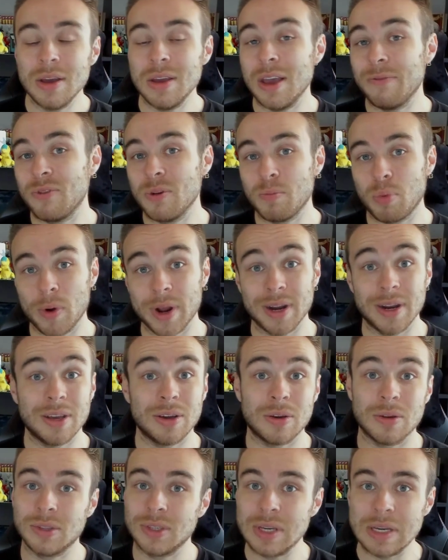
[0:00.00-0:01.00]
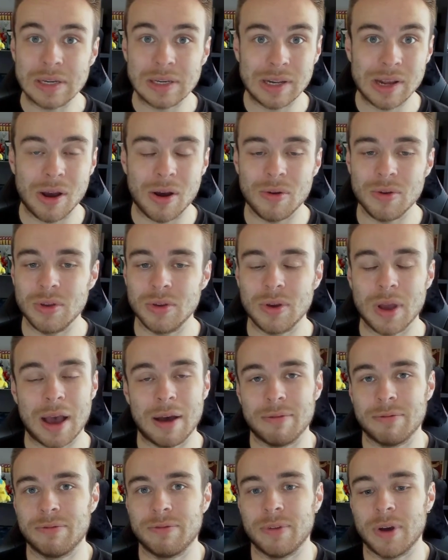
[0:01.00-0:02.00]
If you're bringing in Coutinho, you
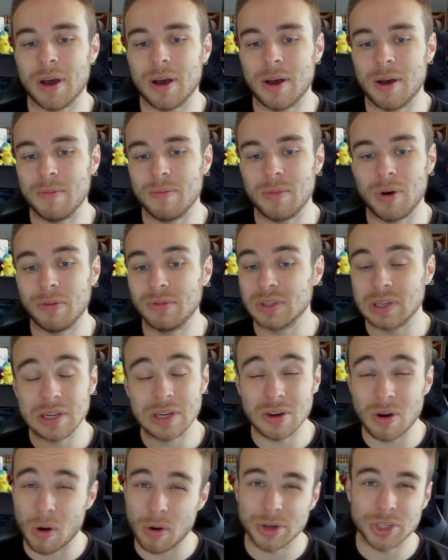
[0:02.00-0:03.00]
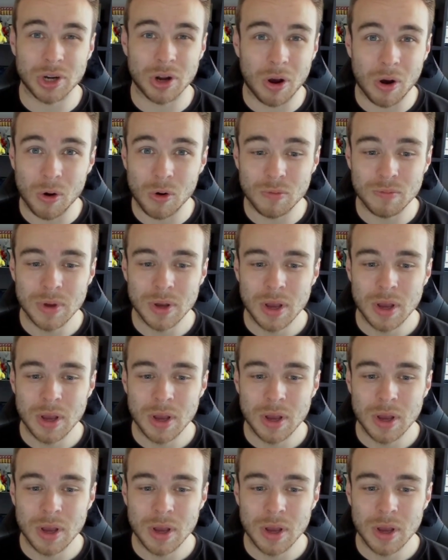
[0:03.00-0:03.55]
have obviously Norwich at home.